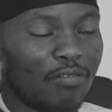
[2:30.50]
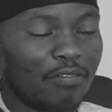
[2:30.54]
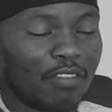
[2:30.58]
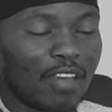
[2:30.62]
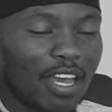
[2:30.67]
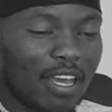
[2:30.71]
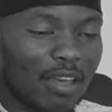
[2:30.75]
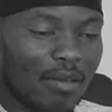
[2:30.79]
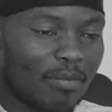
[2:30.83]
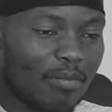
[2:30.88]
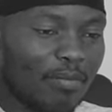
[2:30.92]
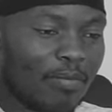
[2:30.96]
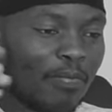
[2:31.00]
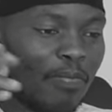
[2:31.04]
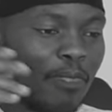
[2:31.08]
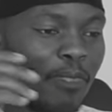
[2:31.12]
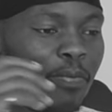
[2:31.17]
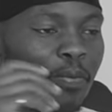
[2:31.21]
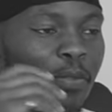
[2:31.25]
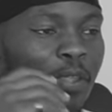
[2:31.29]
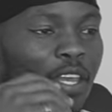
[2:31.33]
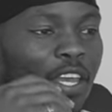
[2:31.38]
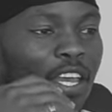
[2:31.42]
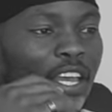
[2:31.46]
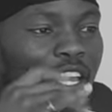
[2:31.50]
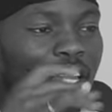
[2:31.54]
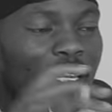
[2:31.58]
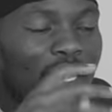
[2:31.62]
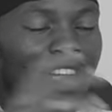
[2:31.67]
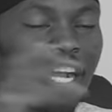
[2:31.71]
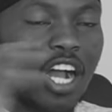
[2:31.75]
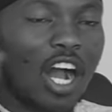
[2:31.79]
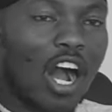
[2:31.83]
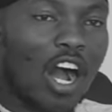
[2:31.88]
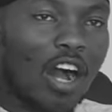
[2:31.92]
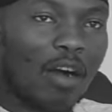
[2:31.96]
vibe, and
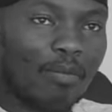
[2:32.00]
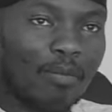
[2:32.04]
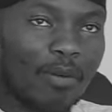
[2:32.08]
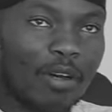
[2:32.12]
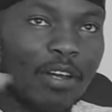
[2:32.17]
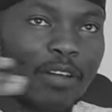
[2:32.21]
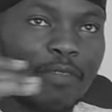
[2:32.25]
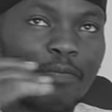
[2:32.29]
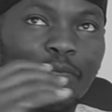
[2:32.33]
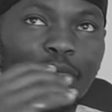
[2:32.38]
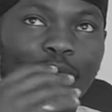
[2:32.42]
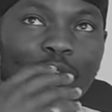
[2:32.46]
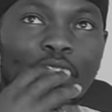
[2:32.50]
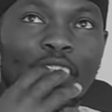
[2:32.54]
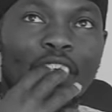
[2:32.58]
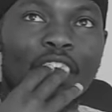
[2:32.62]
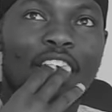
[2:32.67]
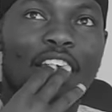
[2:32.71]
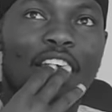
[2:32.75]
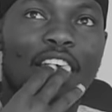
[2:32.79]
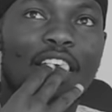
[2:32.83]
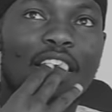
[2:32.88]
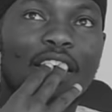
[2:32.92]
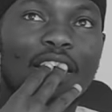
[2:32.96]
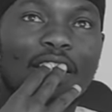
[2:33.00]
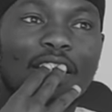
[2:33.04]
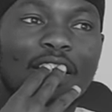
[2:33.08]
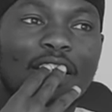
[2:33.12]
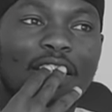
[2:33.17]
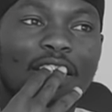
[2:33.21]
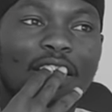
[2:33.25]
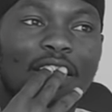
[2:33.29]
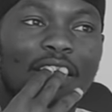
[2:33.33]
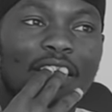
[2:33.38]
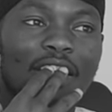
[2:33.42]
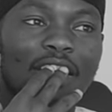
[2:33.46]
Karma, Charisma,
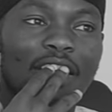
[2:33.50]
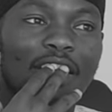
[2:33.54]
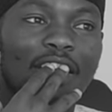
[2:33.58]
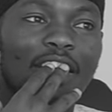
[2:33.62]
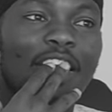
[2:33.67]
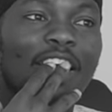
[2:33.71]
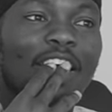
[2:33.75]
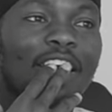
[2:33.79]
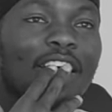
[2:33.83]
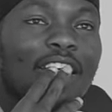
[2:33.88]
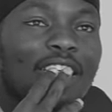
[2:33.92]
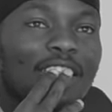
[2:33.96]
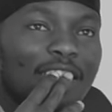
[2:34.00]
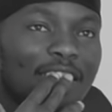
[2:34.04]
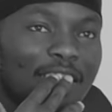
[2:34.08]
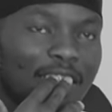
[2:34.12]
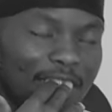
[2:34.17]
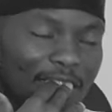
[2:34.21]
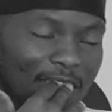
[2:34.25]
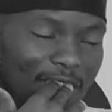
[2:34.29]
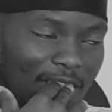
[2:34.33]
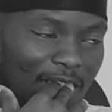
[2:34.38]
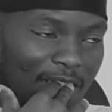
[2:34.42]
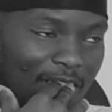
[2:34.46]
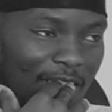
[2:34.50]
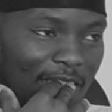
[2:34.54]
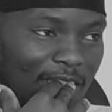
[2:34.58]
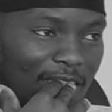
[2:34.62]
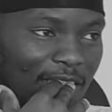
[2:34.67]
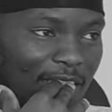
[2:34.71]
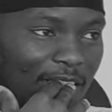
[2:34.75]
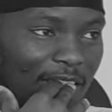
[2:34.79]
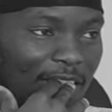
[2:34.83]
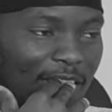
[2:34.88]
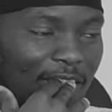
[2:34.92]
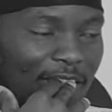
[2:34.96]
etc. Yes, yeah, like yes,
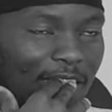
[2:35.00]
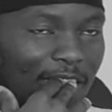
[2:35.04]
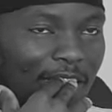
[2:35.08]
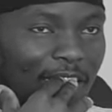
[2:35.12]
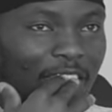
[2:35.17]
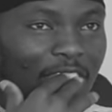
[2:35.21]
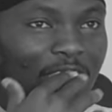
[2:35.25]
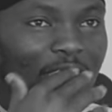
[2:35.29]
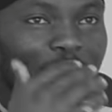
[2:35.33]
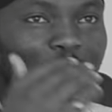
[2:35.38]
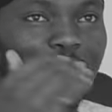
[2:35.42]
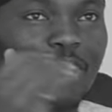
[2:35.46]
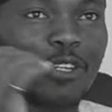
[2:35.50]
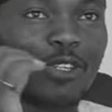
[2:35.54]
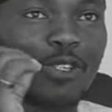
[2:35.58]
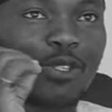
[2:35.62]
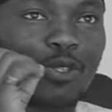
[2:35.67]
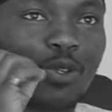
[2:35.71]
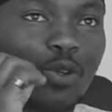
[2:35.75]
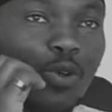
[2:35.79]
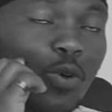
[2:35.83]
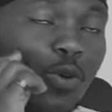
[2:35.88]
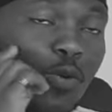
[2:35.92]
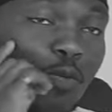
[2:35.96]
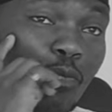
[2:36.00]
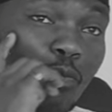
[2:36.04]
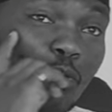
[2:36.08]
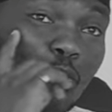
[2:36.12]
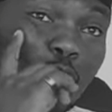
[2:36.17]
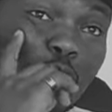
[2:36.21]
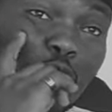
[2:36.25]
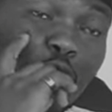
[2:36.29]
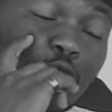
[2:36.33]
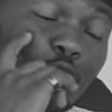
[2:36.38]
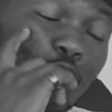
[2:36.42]
yes, yes. So we were